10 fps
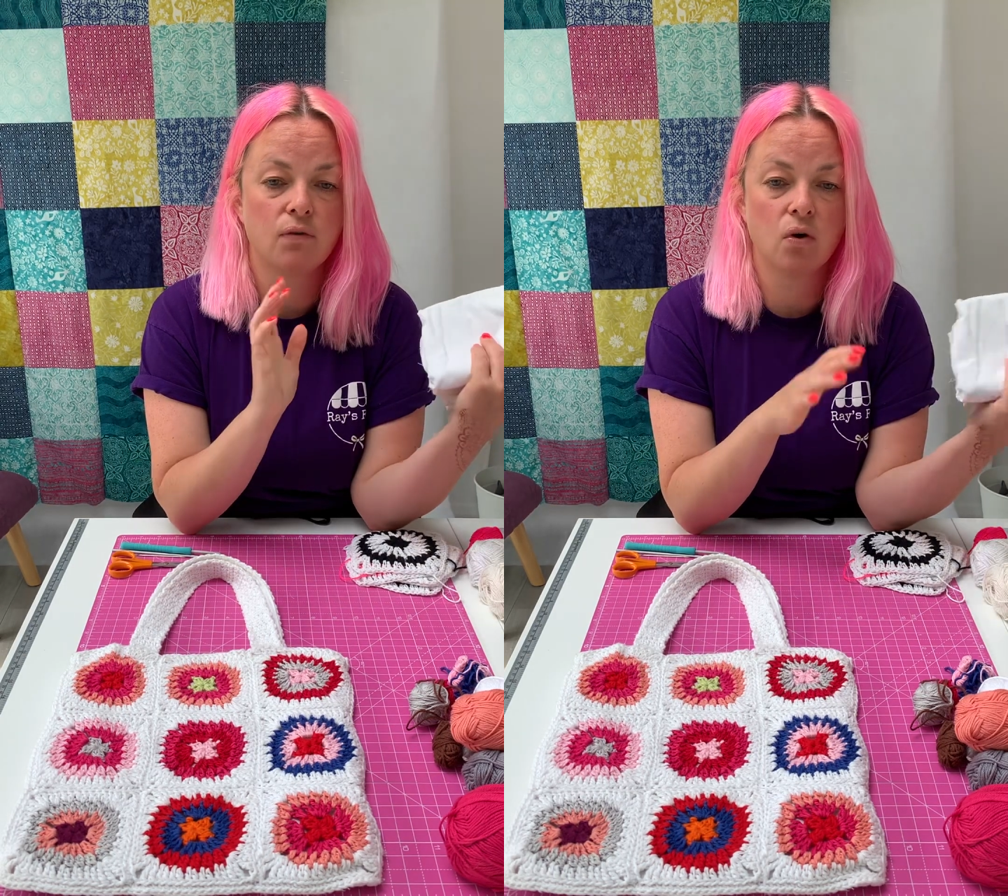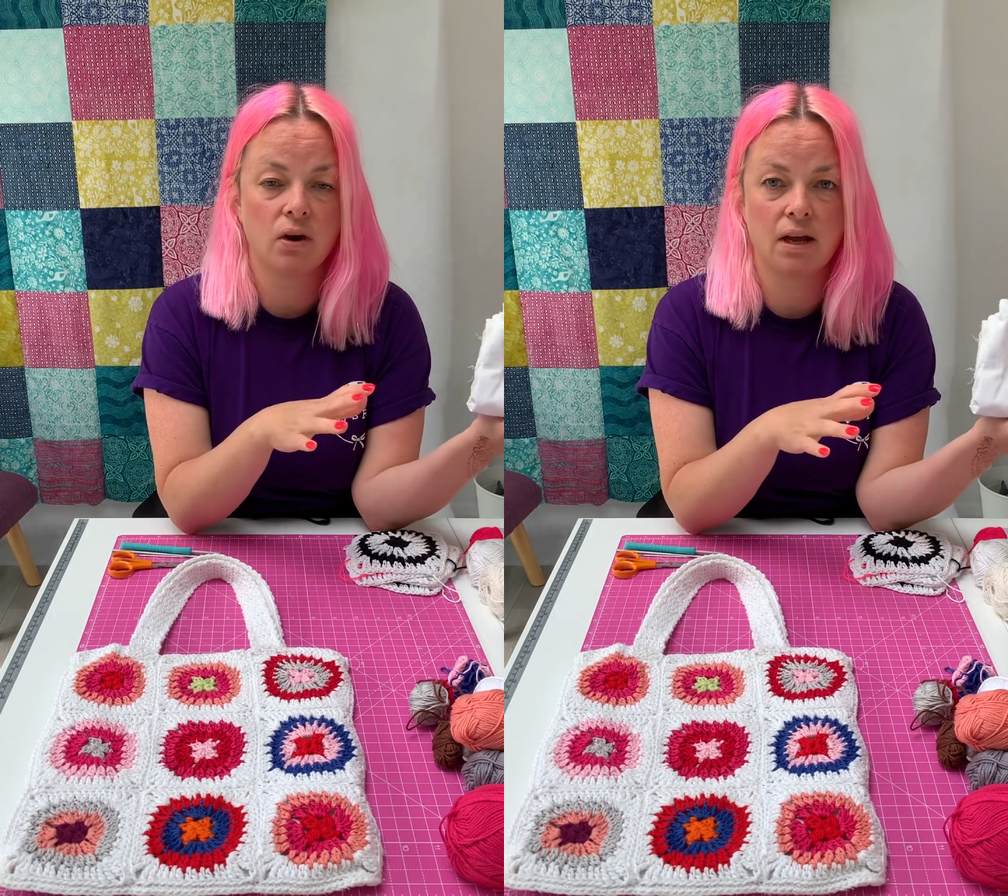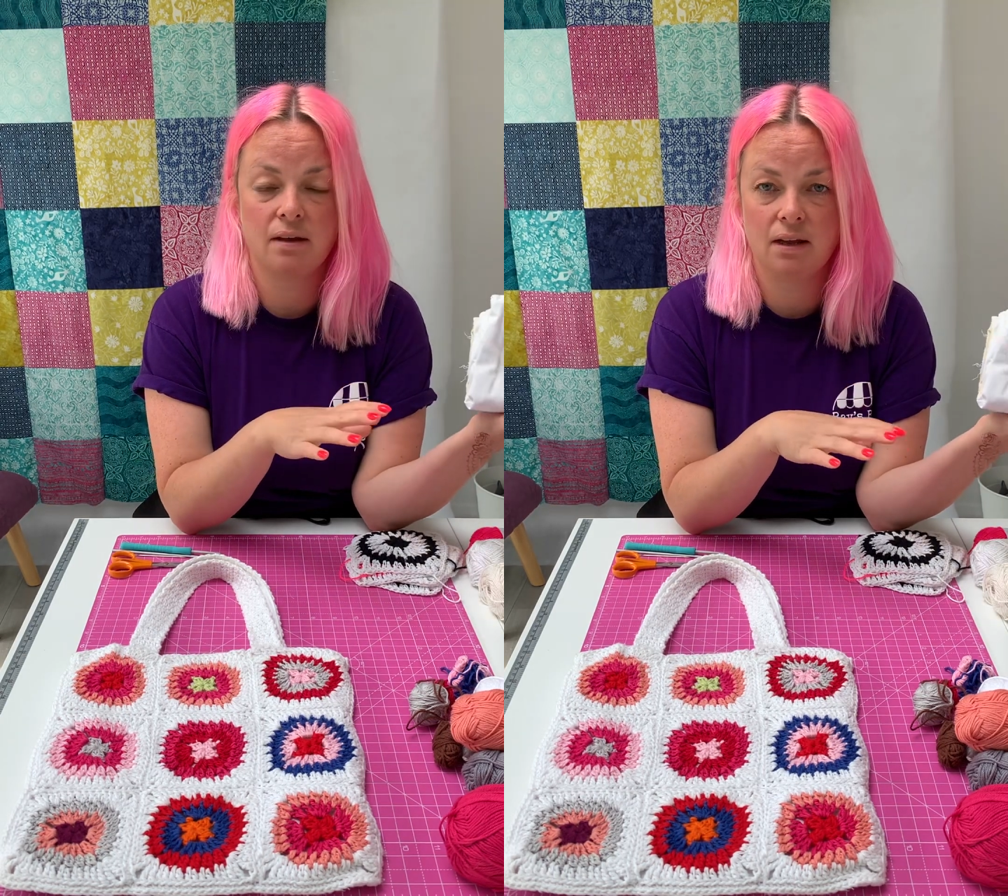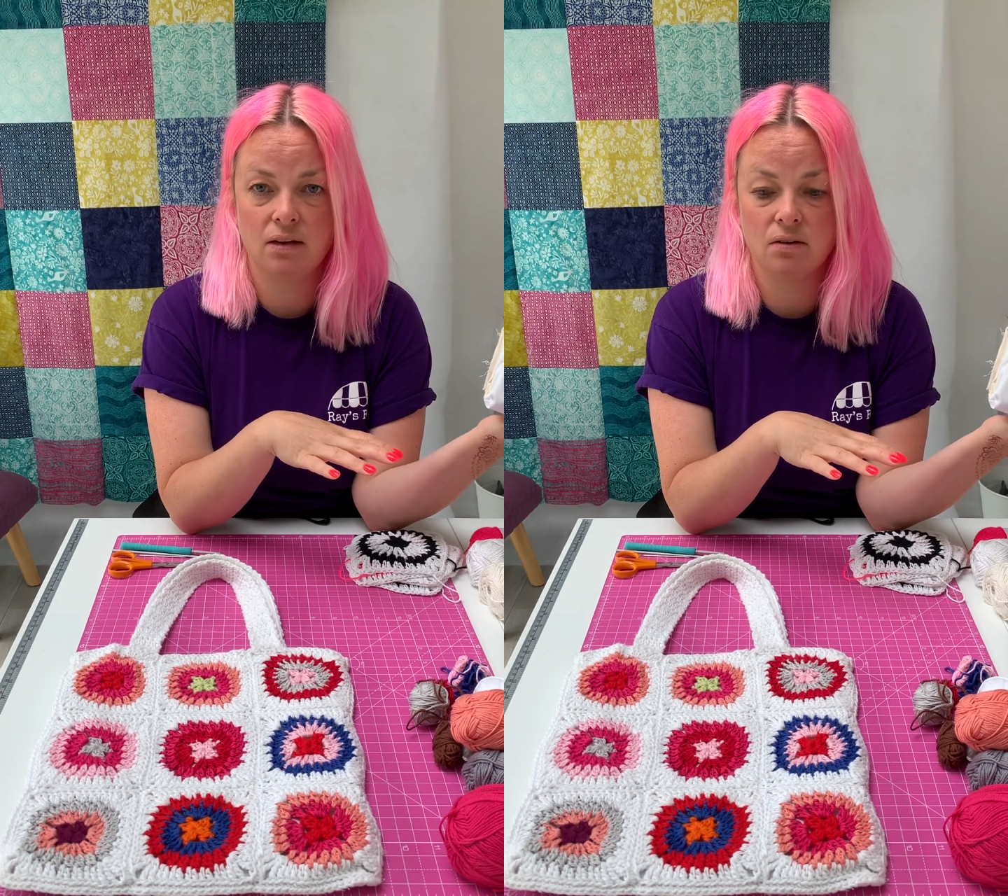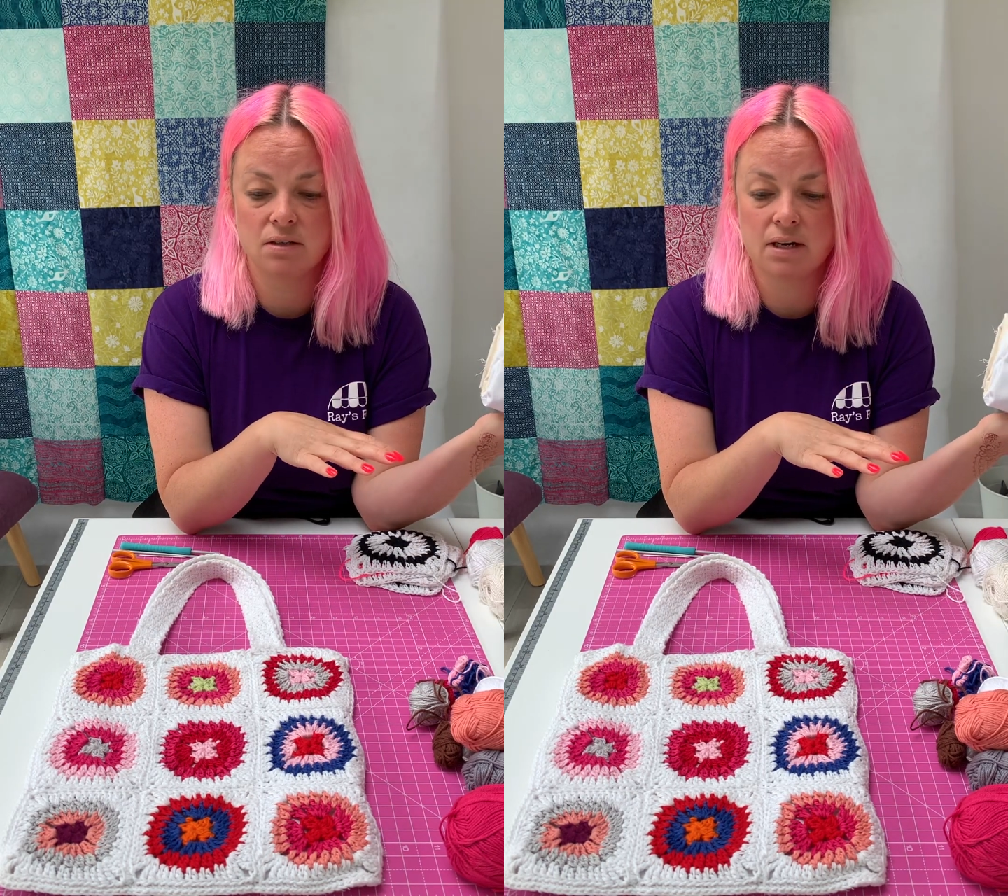got it
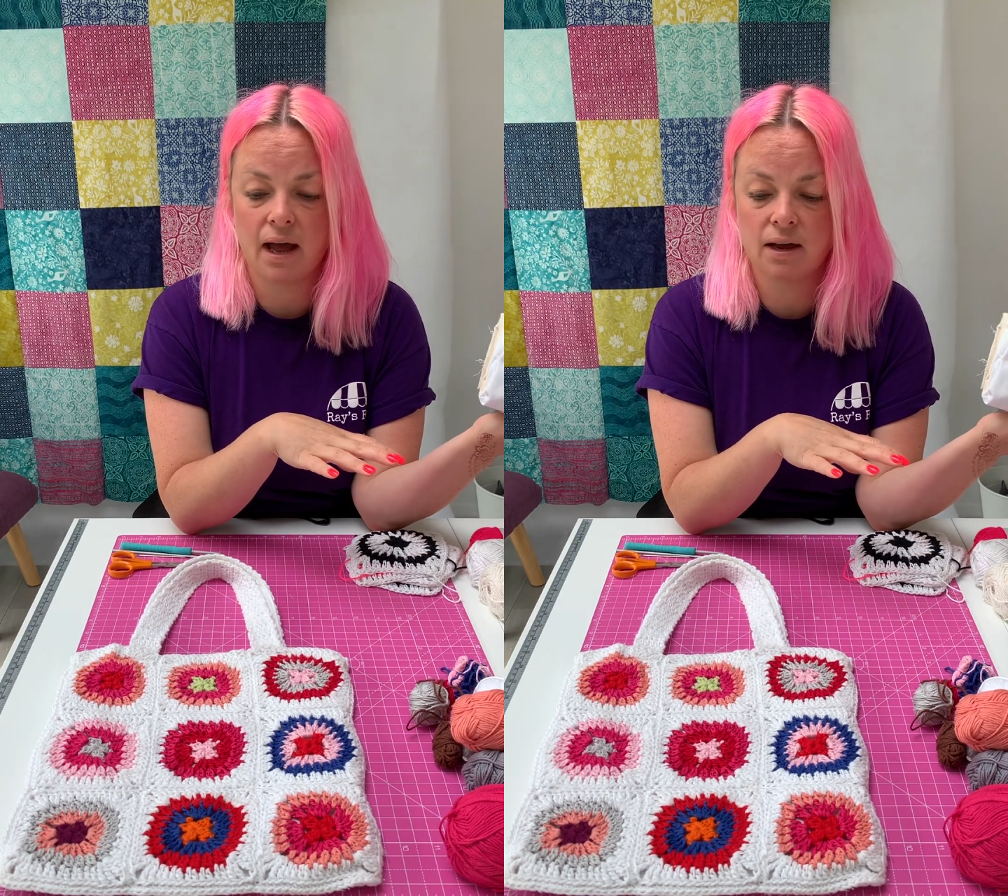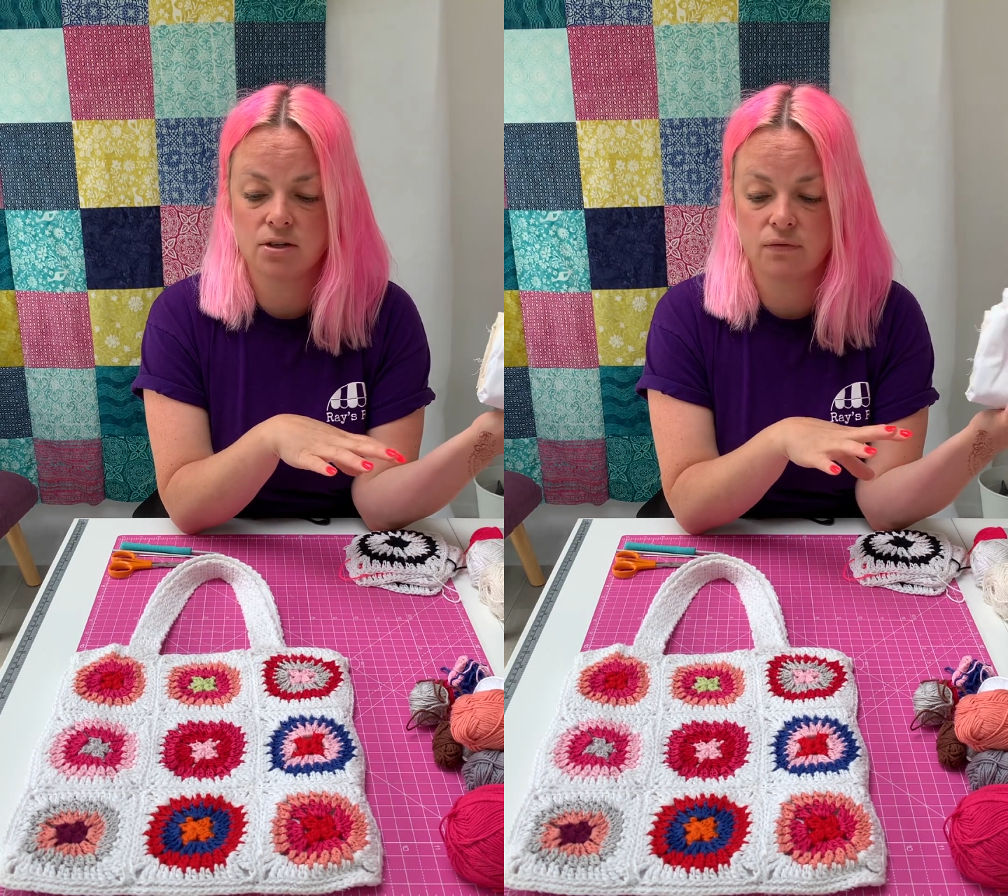in your stash,